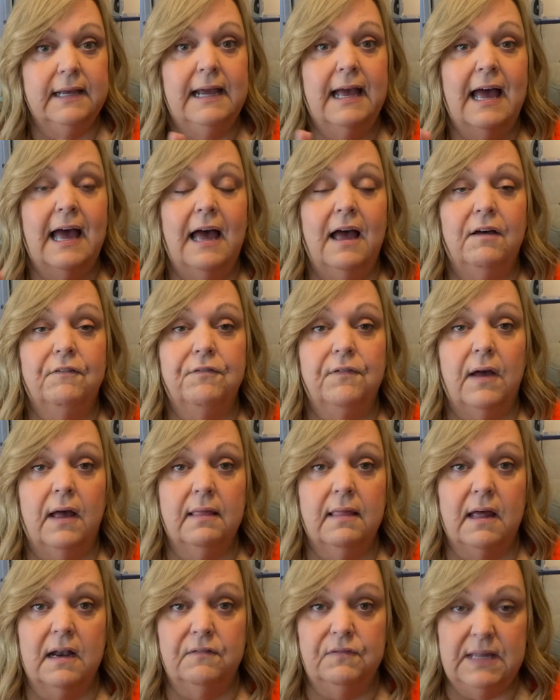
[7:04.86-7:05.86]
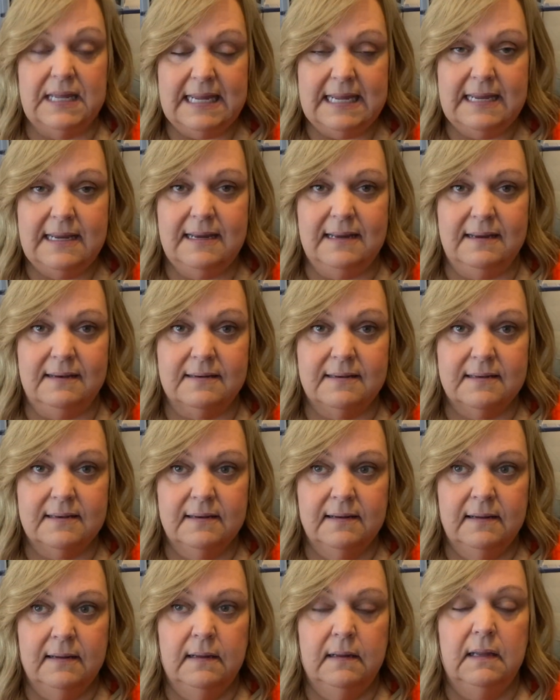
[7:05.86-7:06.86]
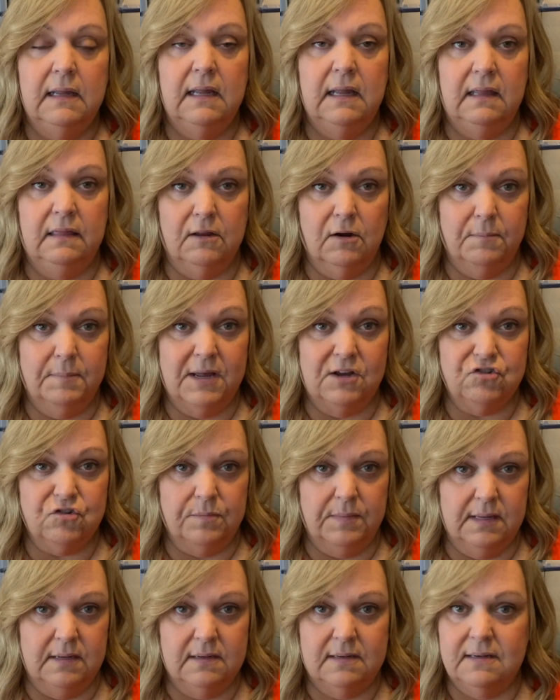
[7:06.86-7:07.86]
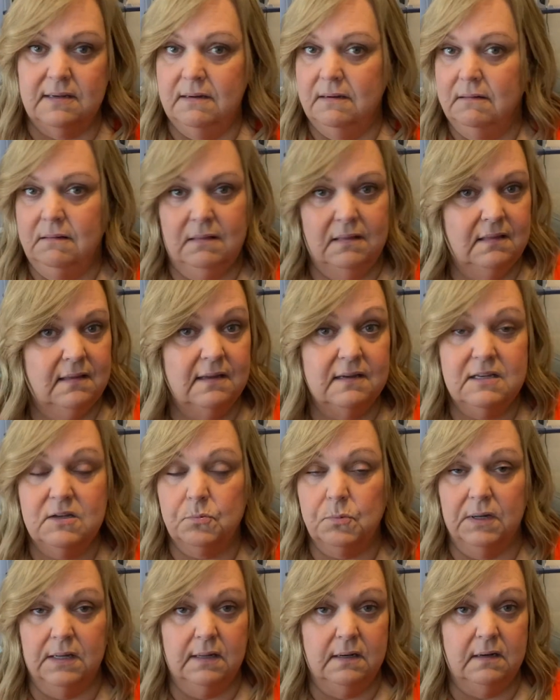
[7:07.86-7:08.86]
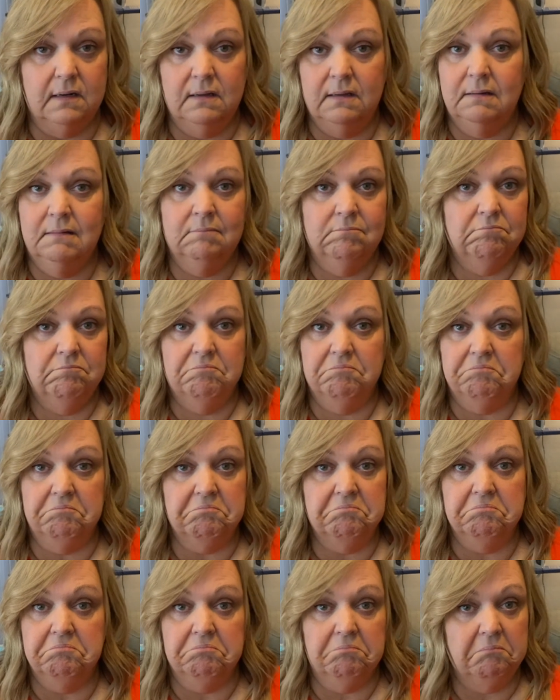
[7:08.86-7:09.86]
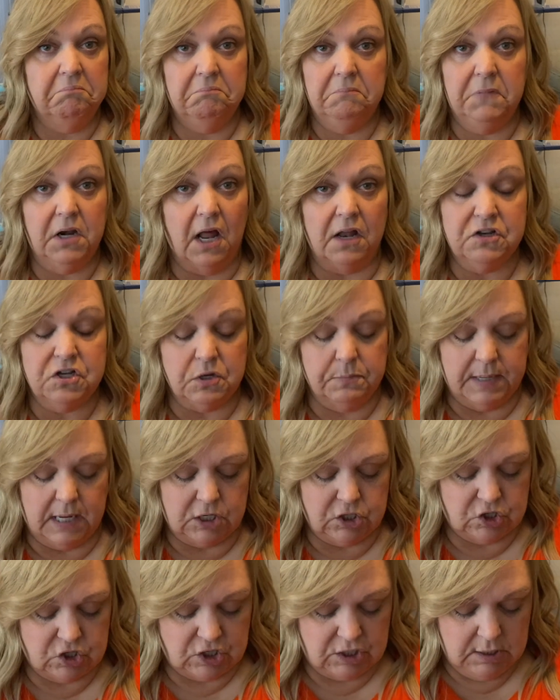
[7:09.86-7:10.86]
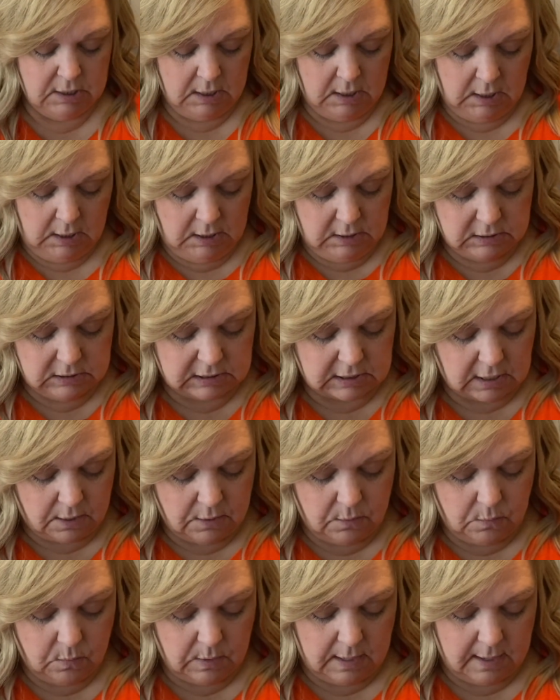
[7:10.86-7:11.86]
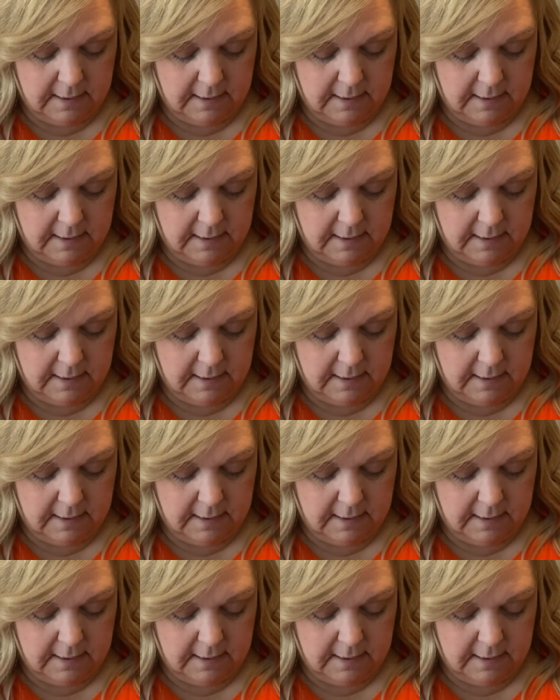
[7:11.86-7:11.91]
have a lot of ease in their measurements. This one, not so much. So